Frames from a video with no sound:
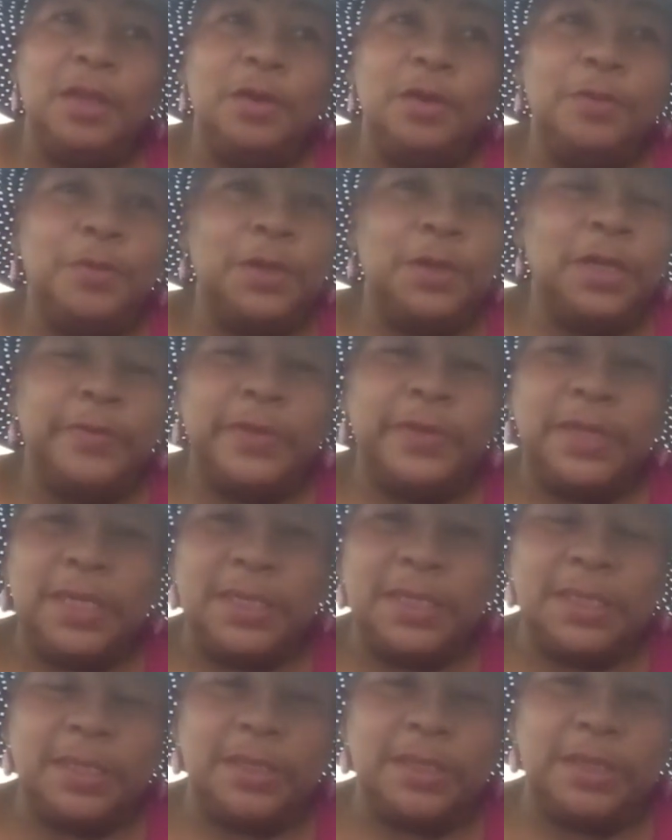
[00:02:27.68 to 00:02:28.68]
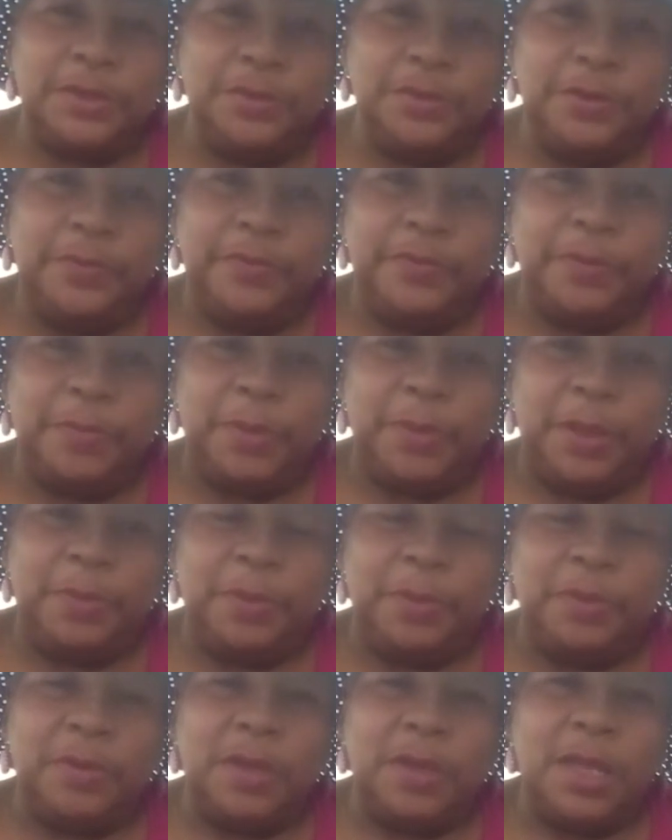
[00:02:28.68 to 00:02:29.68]
whatever it is that they're doing for
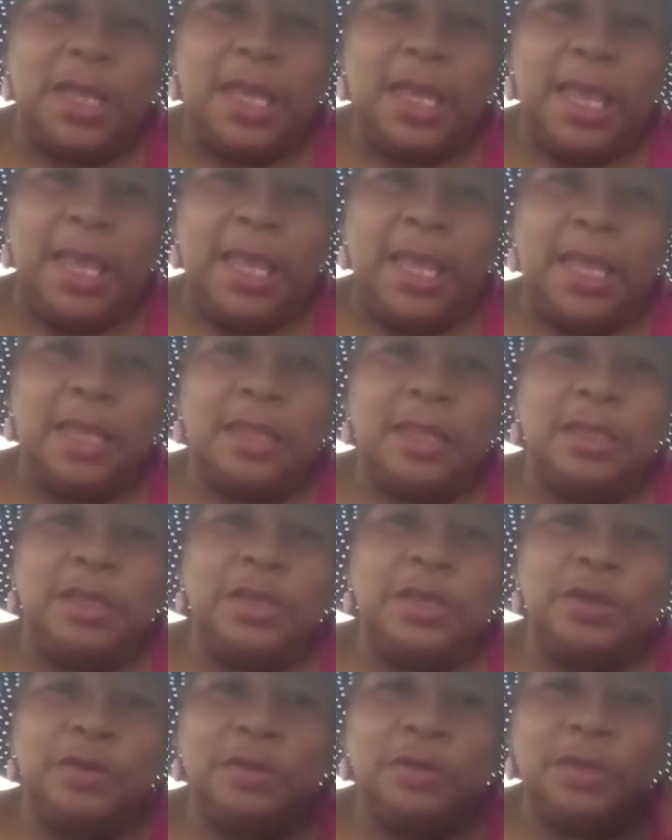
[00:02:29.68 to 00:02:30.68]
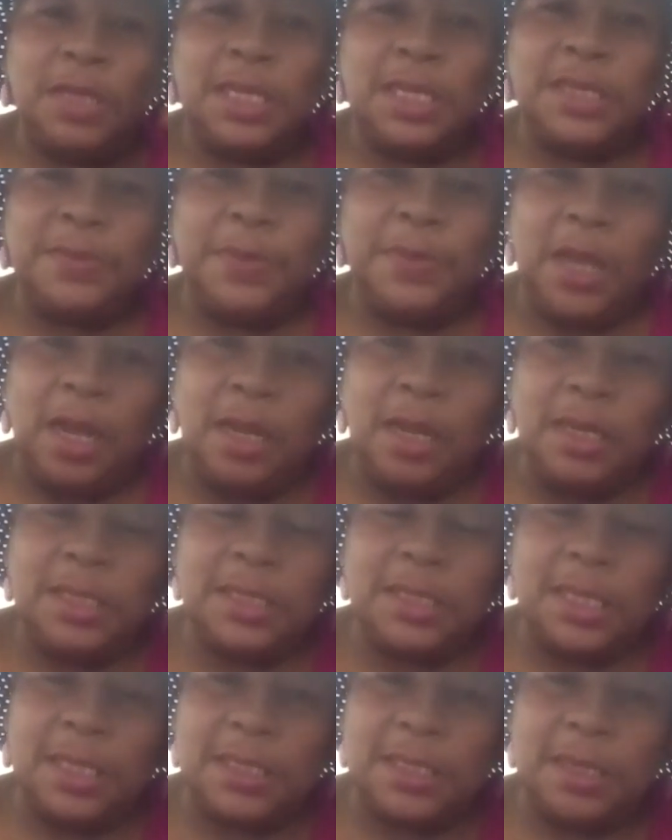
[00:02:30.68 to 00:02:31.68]
people. And you know, let's be
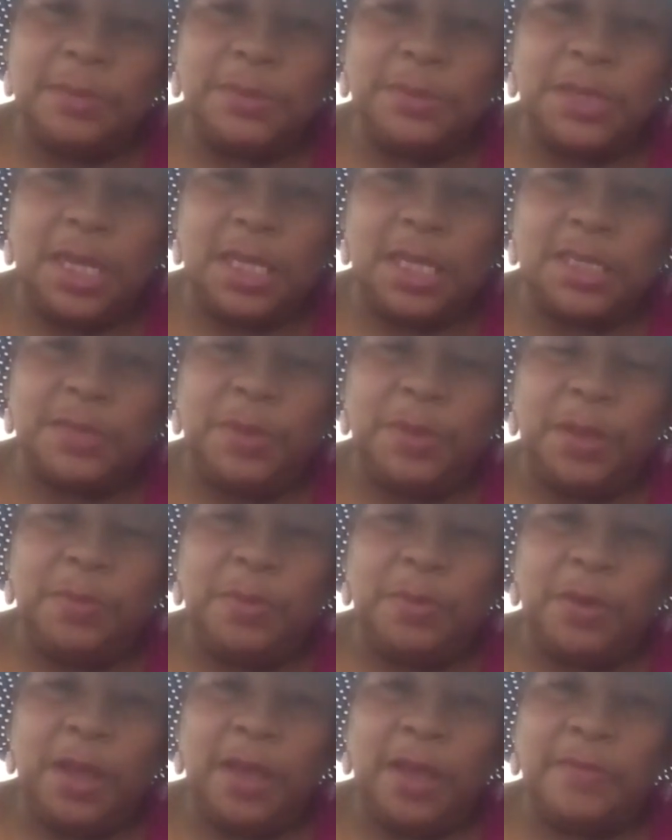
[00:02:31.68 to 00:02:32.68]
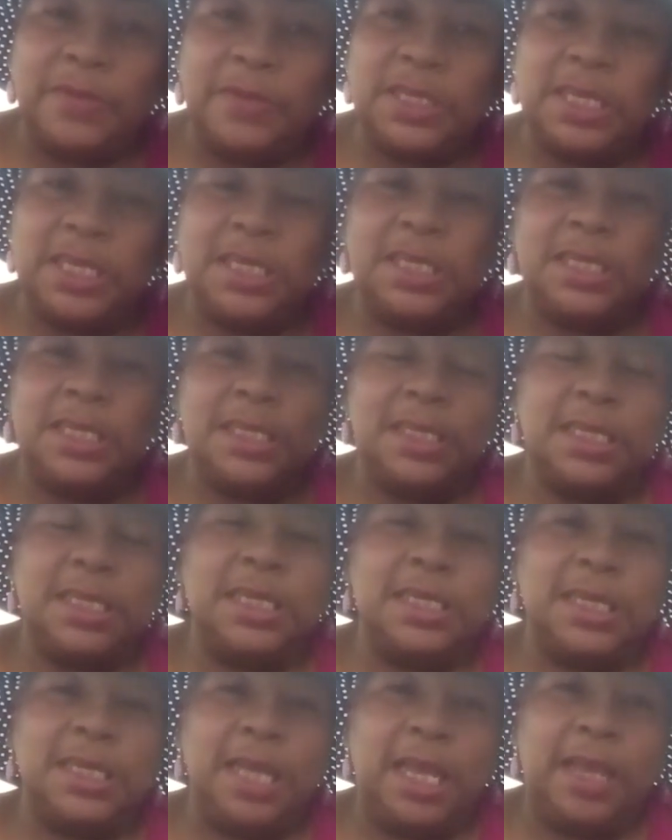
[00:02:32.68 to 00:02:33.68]
honest, that sometimes people have a tendency
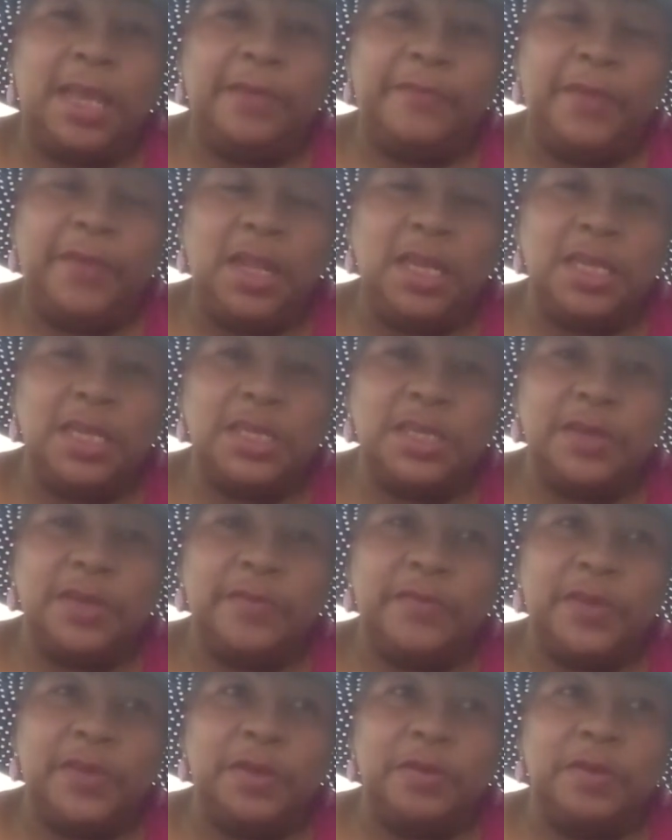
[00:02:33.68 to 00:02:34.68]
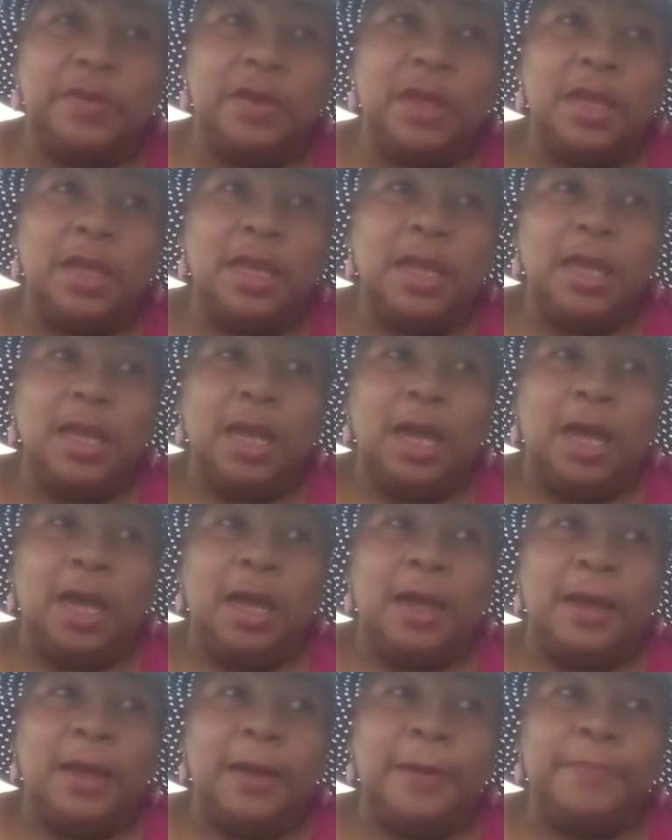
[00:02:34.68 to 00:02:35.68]
to take advantage of you,
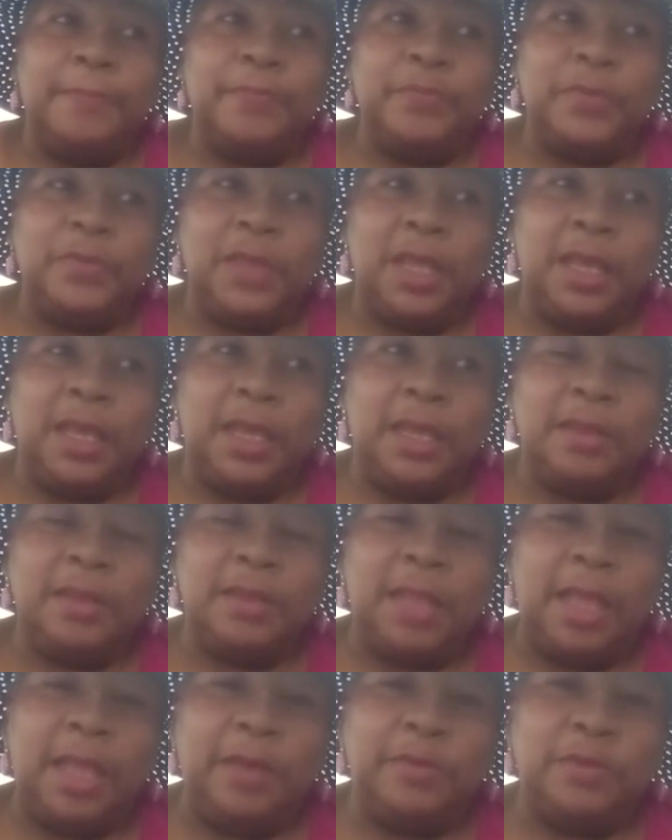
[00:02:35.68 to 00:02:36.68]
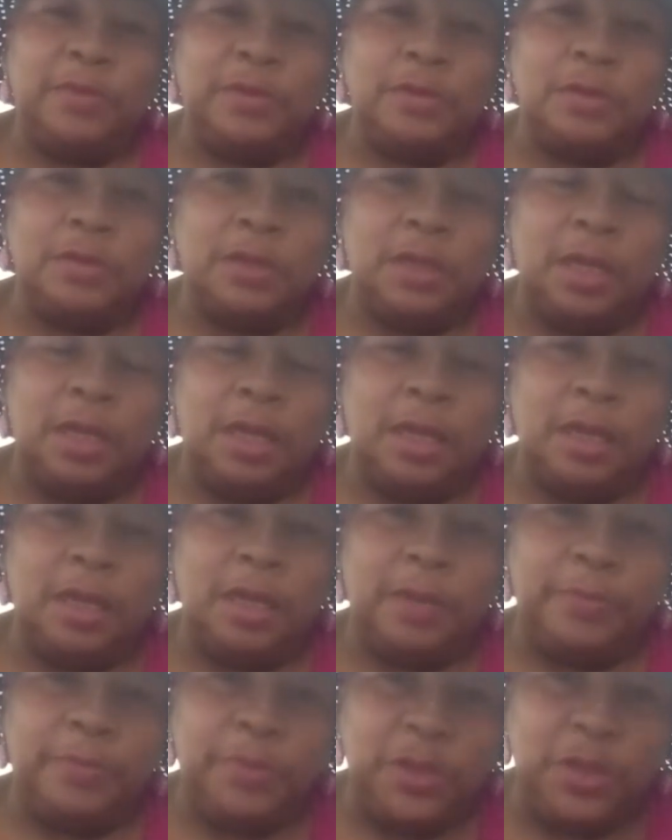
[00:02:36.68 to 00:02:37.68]
and they will
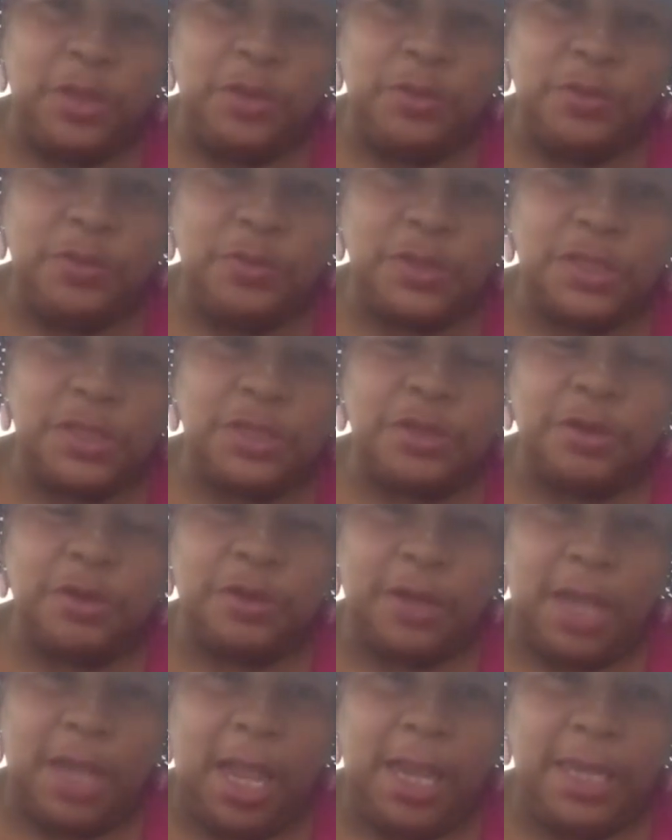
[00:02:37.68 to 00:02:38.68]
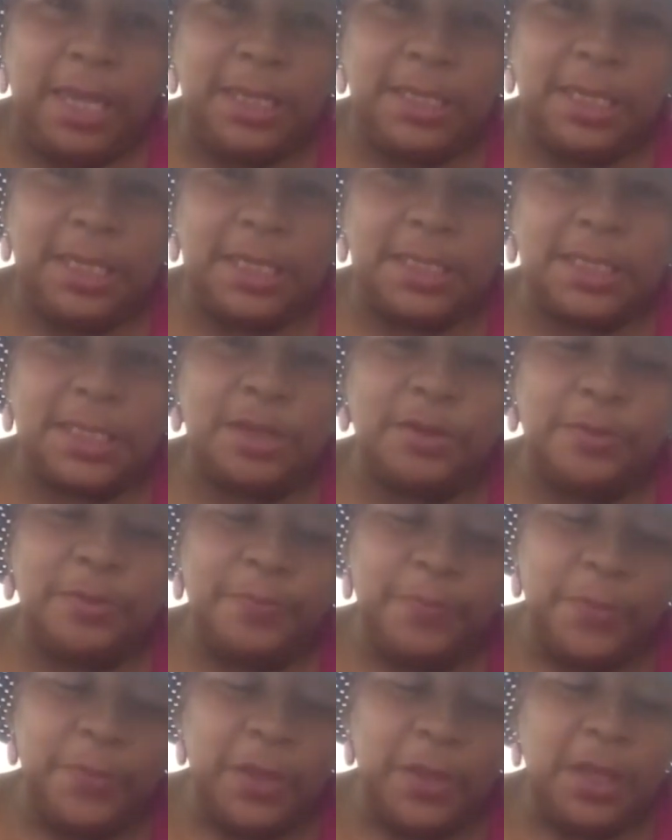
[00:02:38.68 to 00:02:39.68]
abuse your kindness.
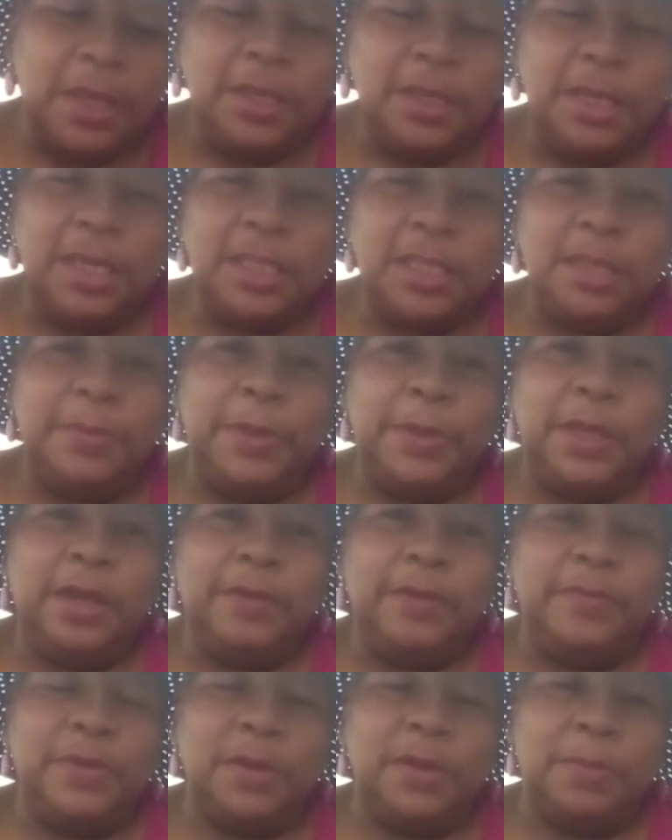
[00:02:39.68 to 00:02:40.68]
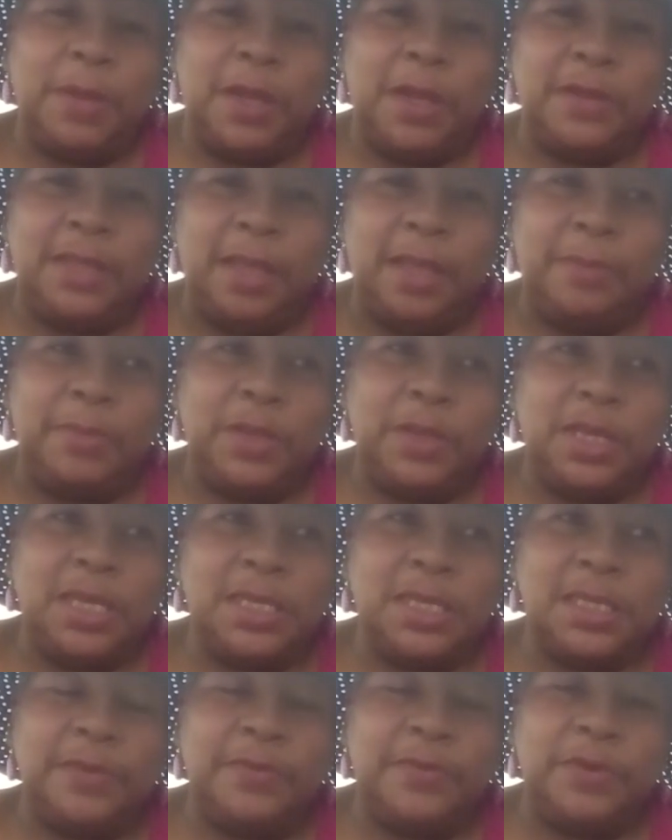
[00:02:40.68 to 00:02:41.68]
So you have to be careful about that,
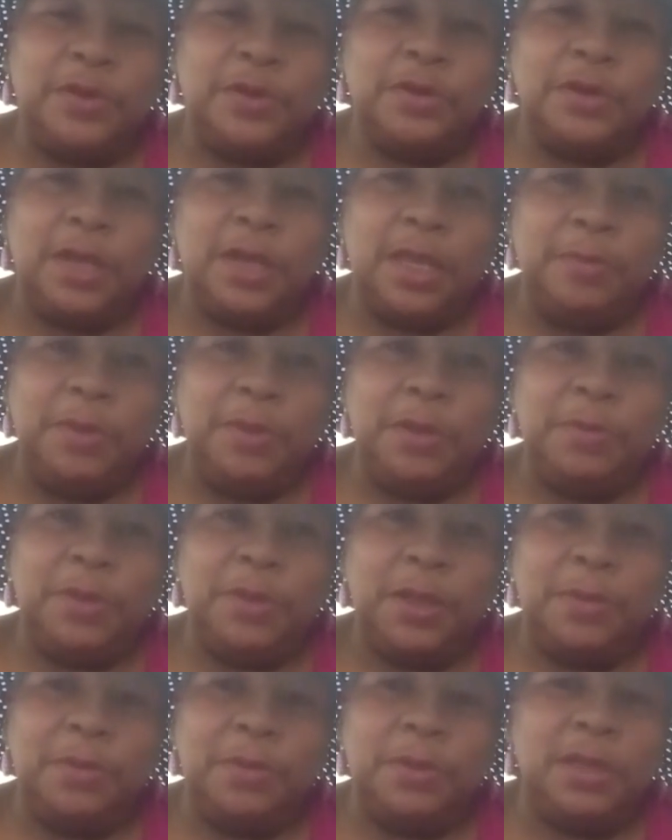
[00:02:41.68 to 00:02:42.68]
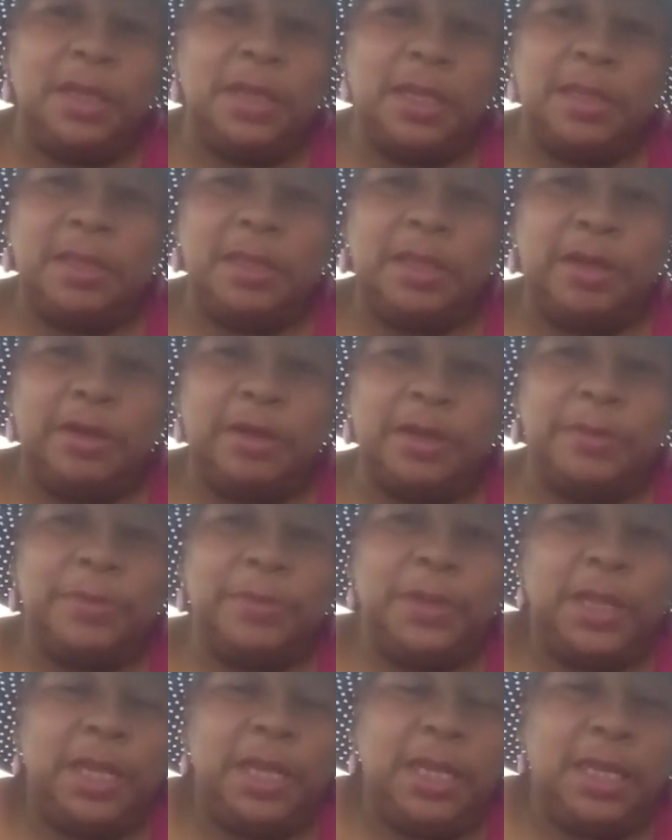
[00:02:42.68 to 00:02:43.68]
because if you're helping people and they're
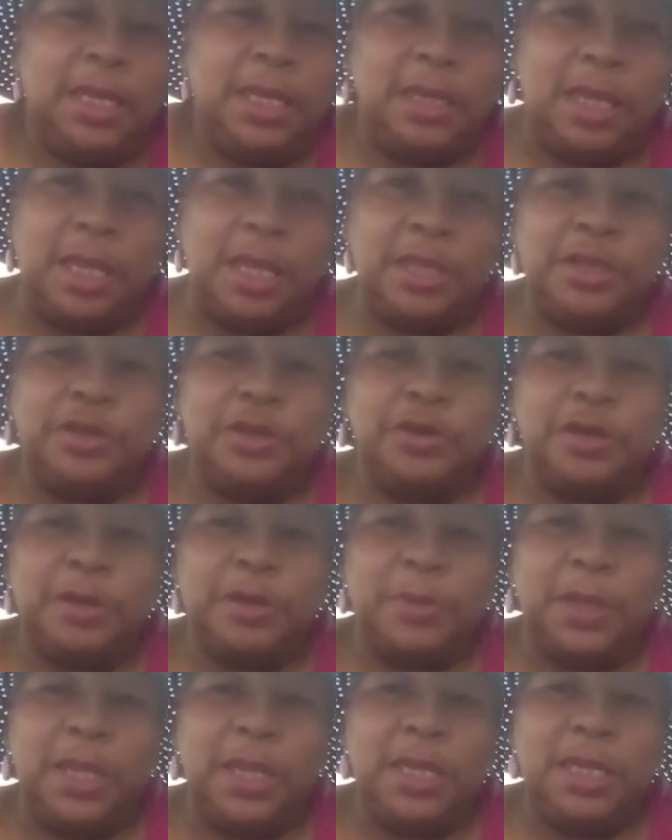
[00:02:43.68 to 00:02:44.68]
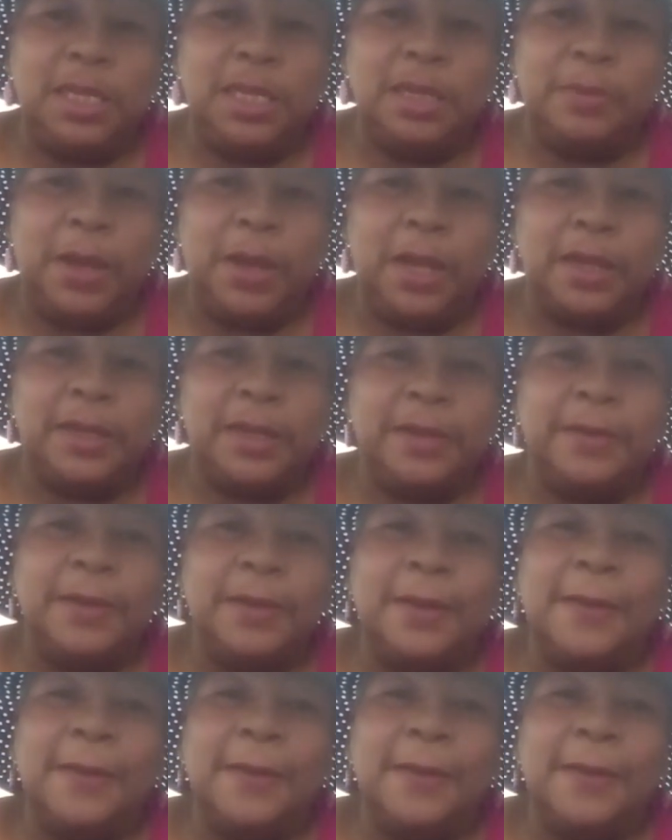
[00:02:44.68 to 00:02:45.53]
complaining and you're complaining about it,